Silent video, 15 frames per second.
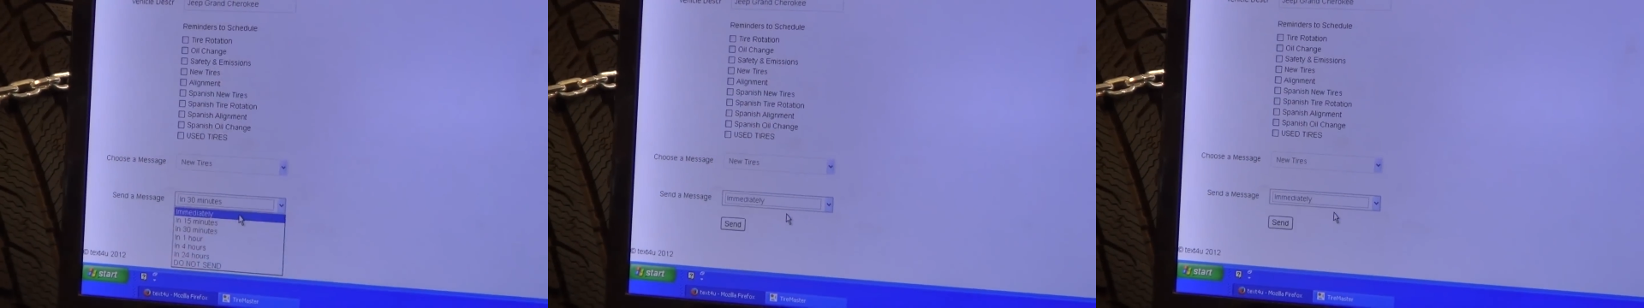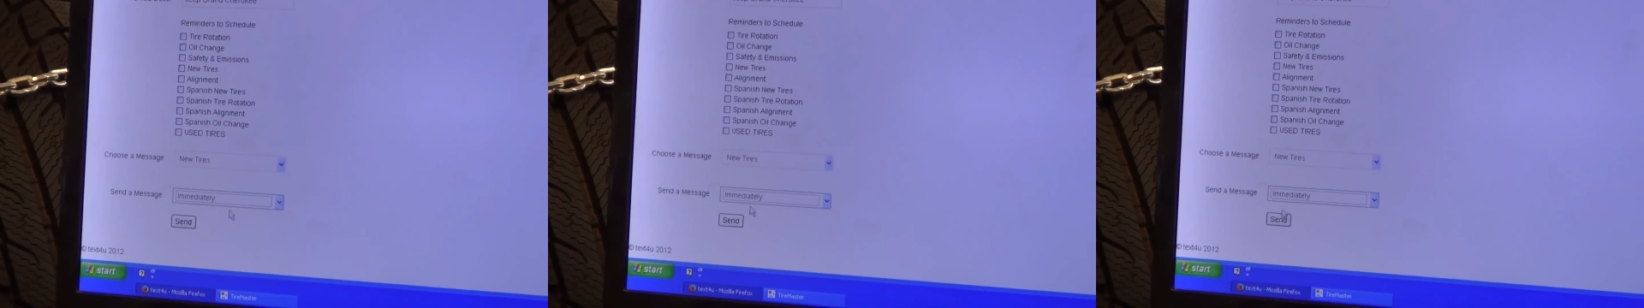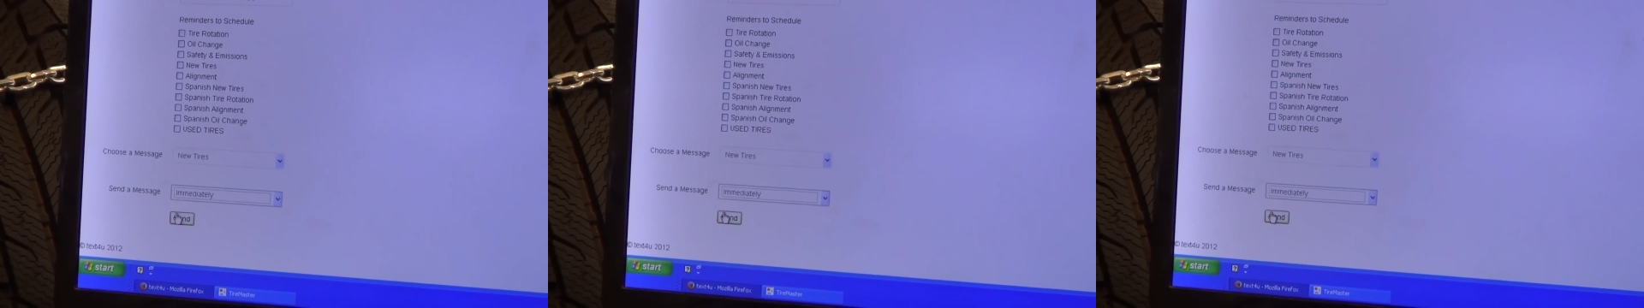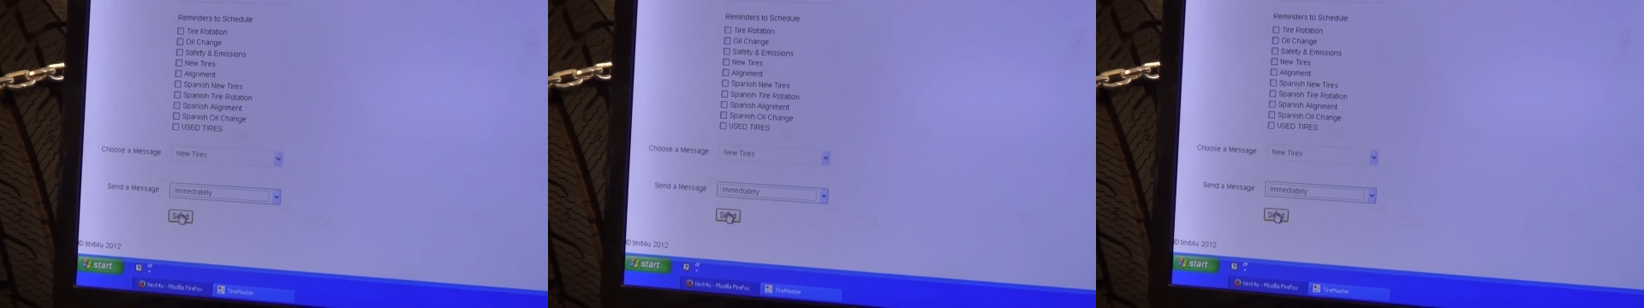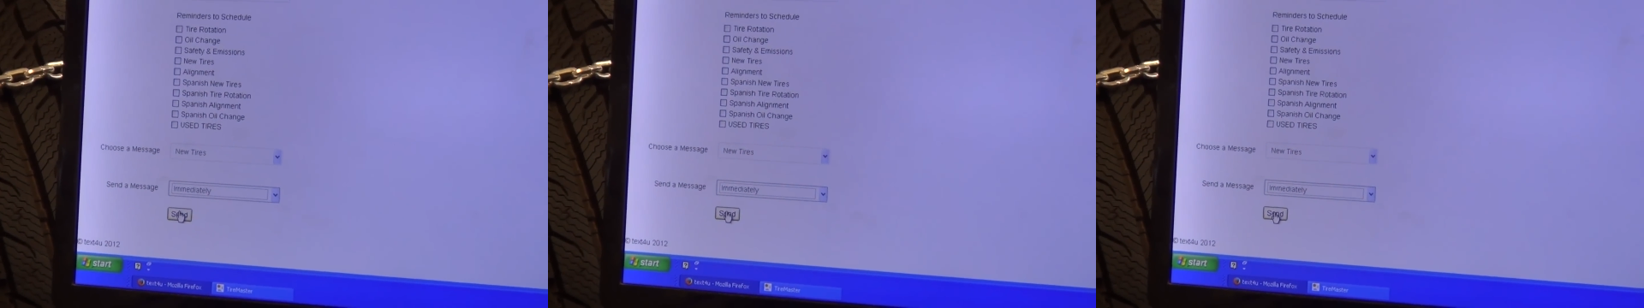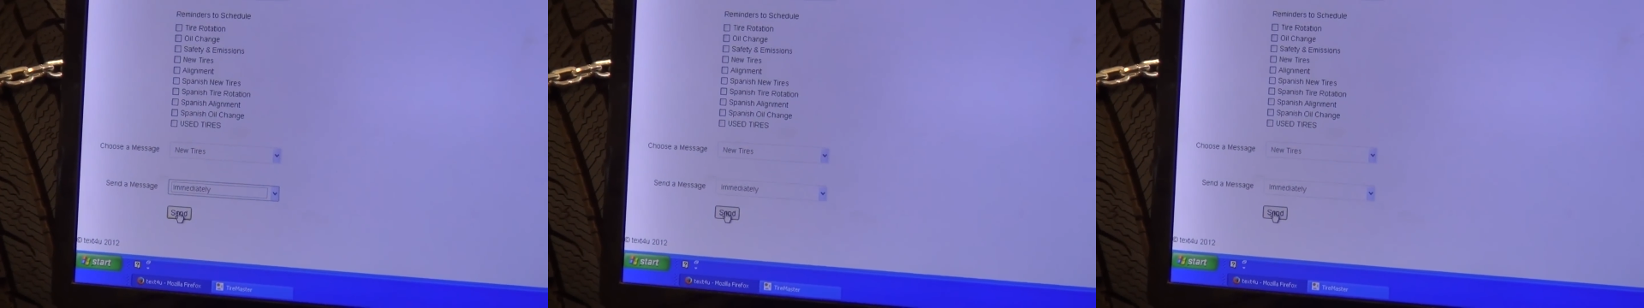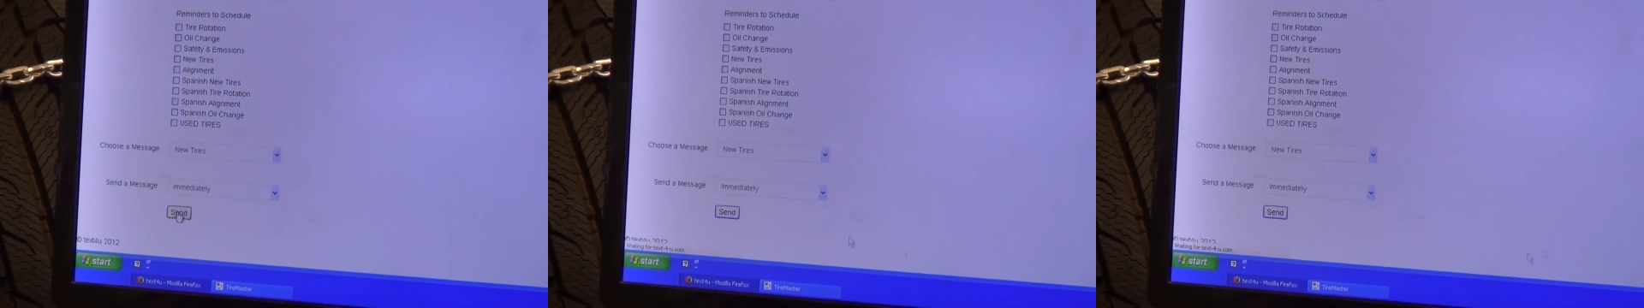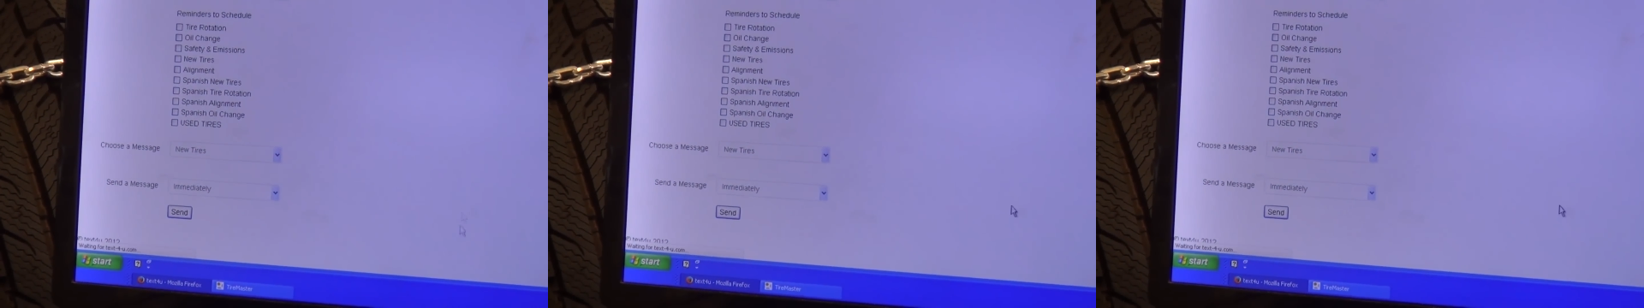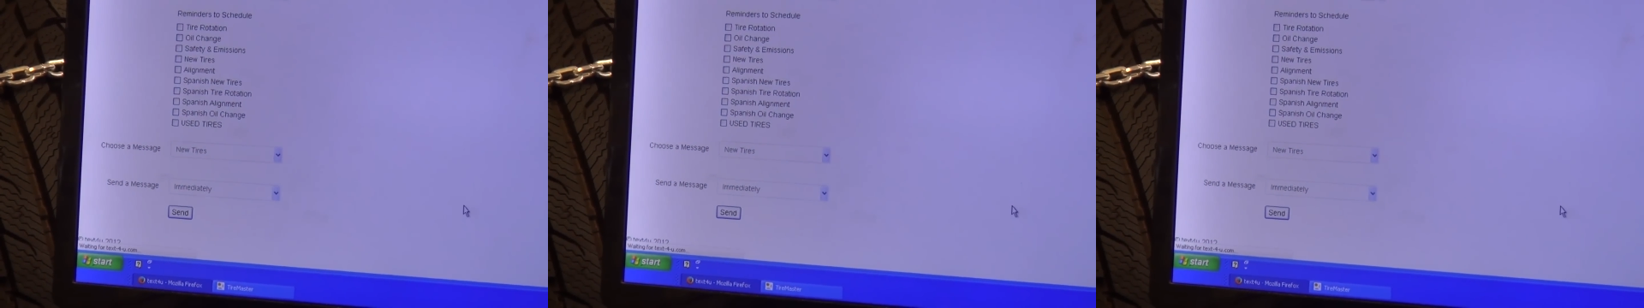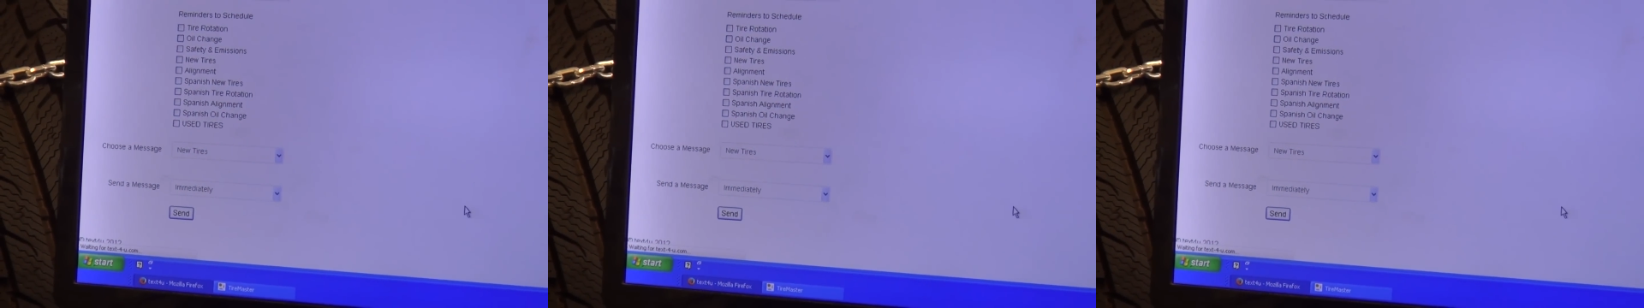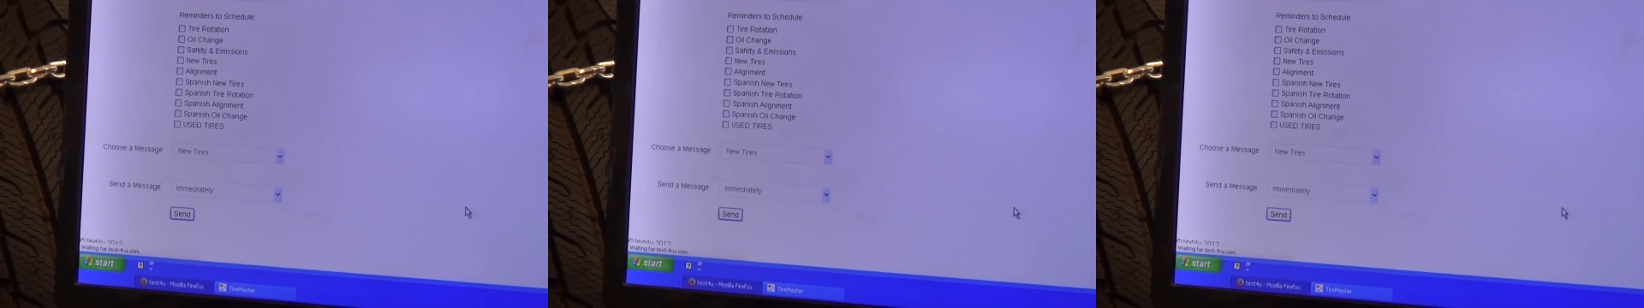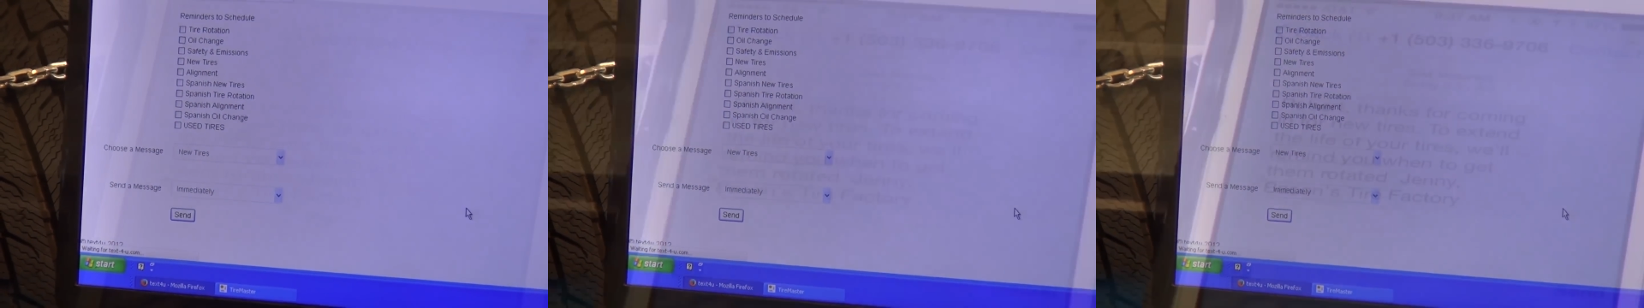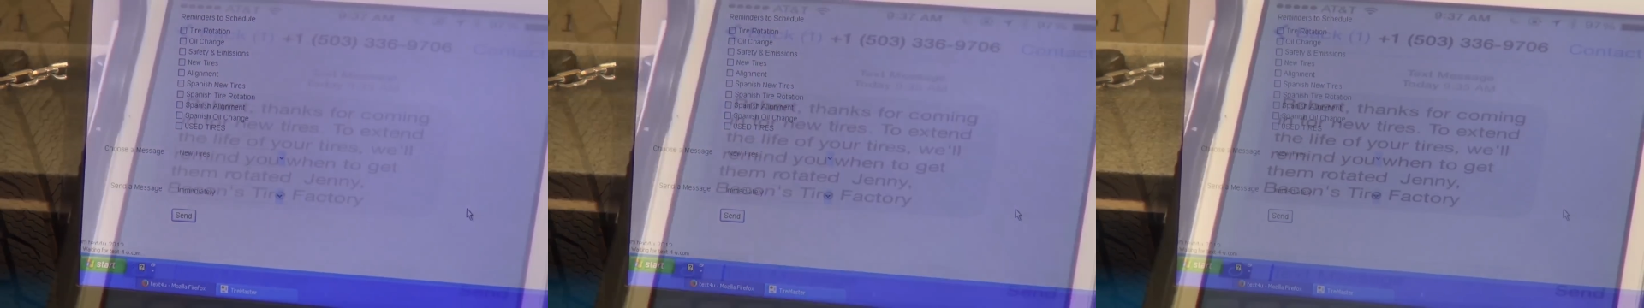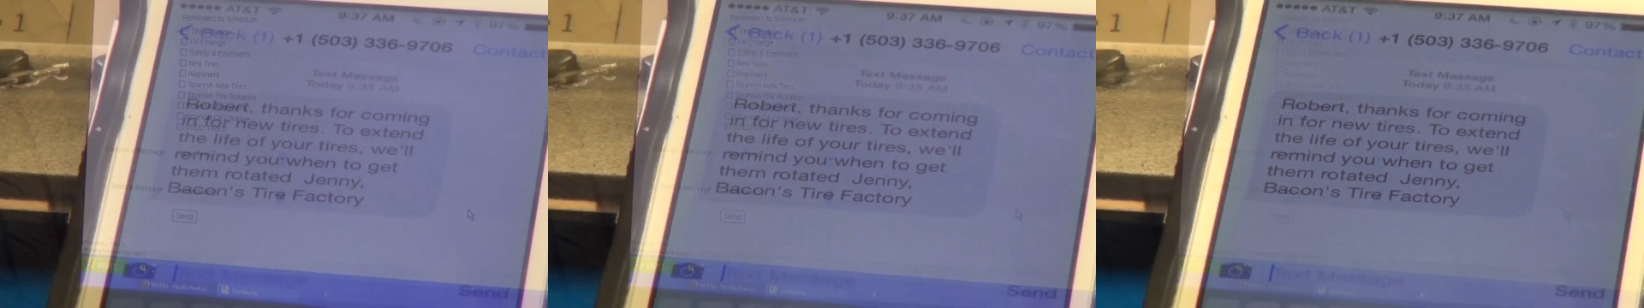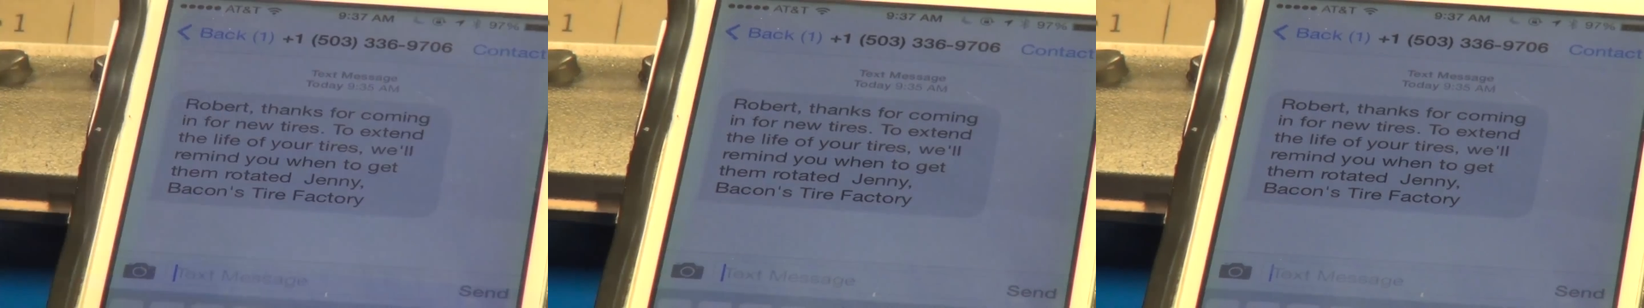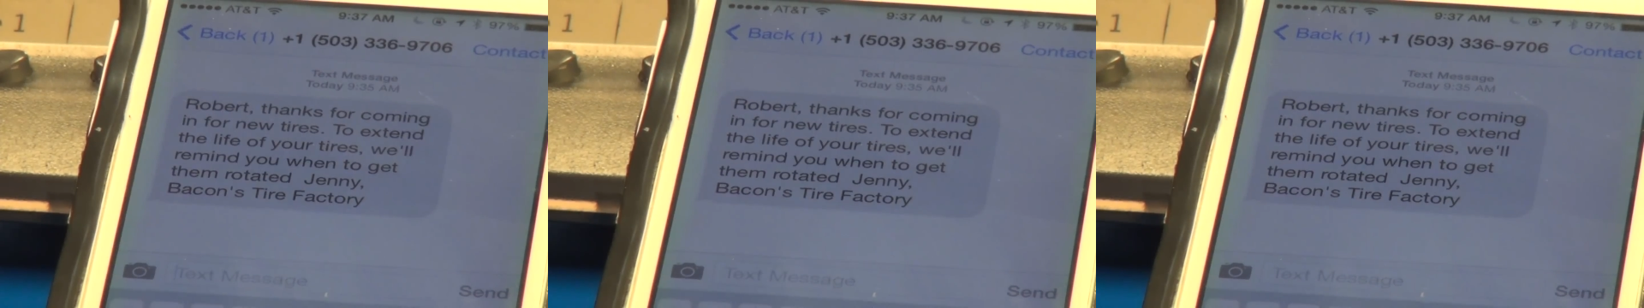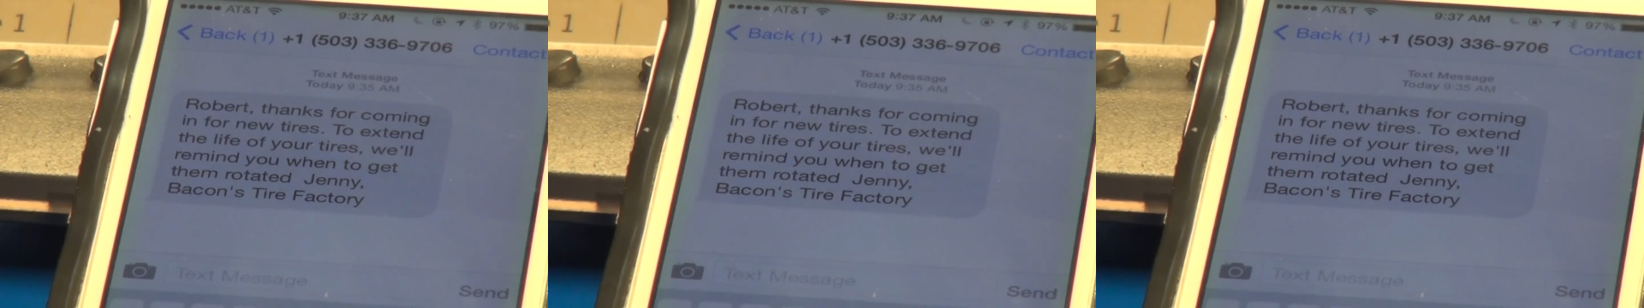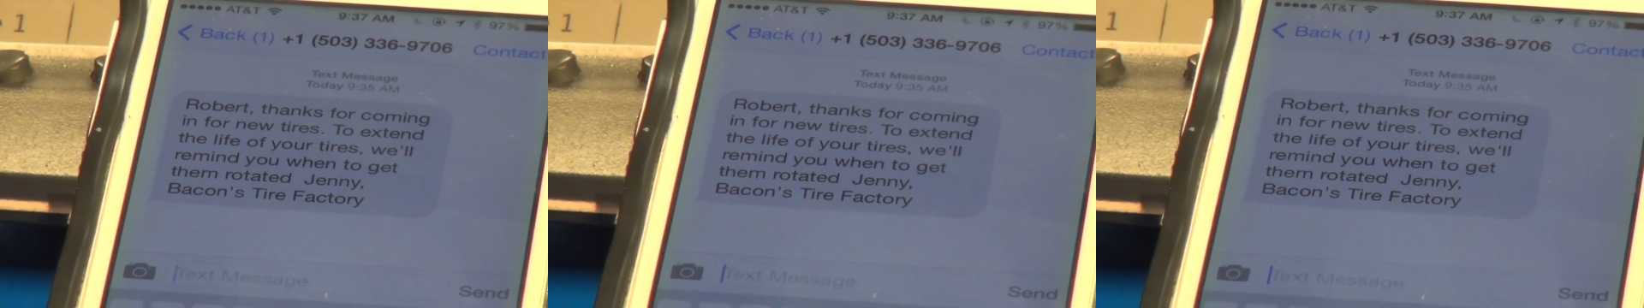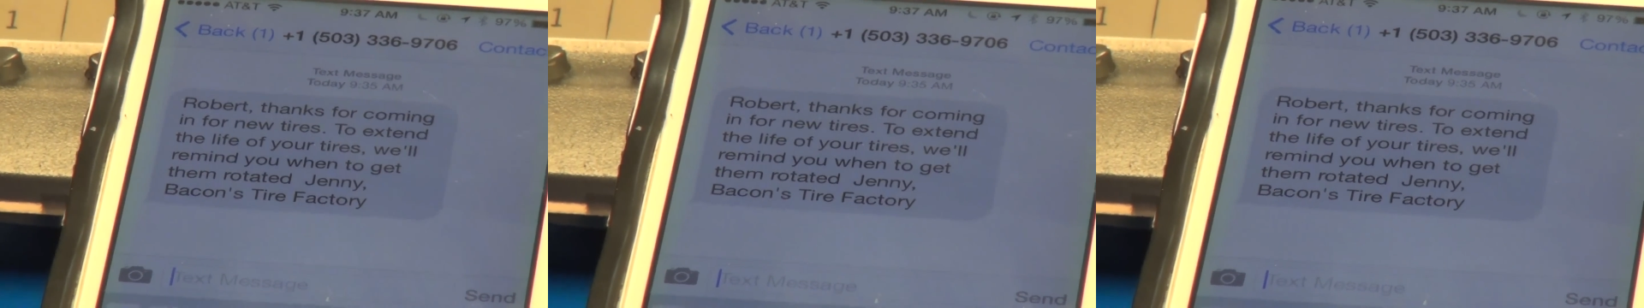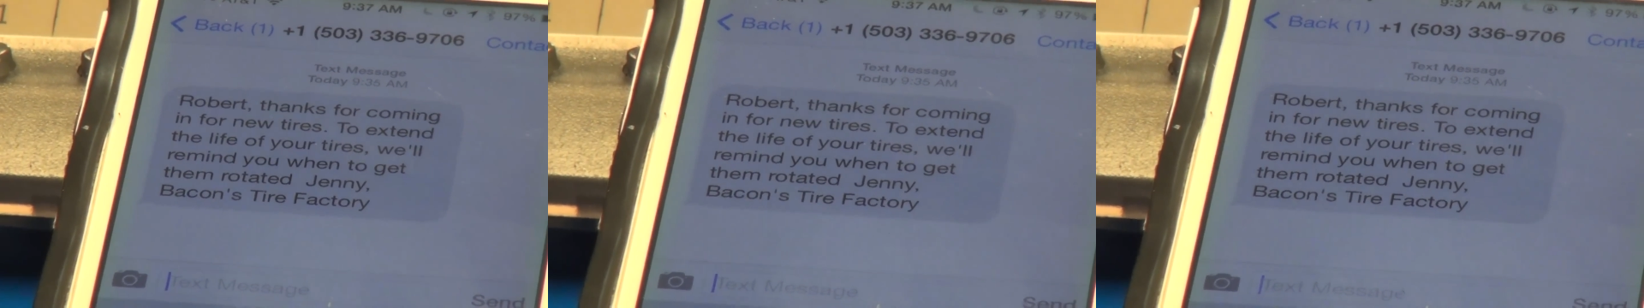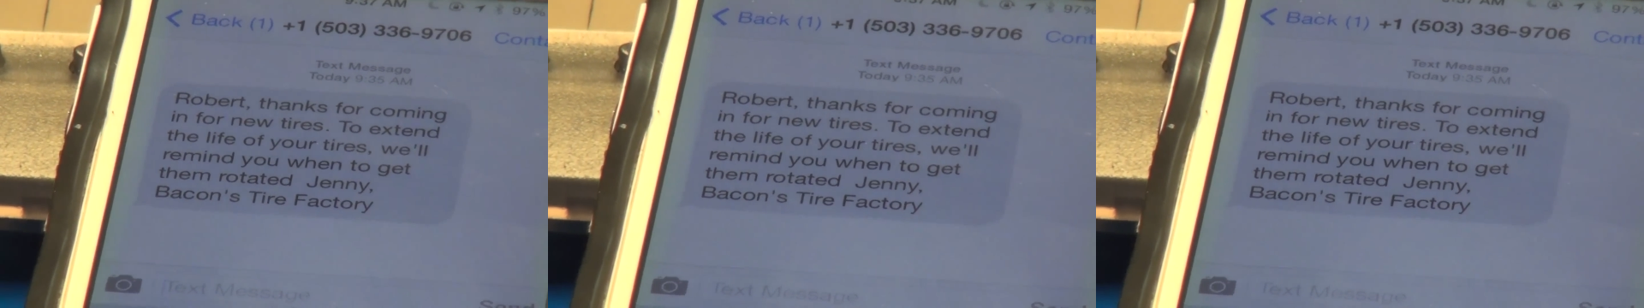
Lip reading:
Nobody's mouth can be seen.